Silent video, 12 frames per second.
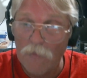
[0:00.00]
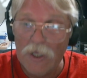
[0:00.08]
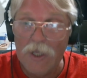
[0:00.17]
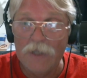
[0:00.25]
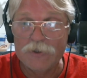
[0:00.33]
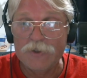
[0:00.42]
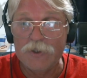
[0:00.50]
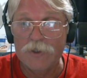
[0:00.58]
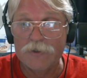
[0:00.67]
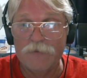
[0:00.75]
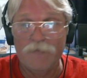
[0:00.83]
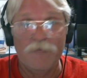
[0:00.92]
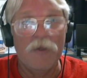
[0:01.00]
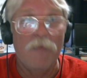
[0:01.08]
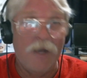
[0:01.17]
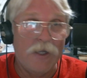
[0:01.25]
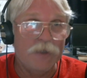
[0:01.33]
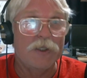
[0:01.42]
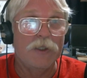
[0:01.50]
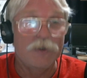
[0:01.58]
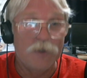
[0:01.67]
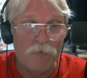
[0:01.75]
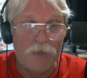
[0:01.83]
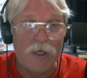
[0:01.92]
it's just amazing
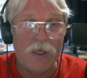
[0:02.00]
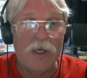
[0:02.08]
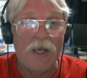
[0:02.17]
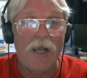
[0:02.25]
to me,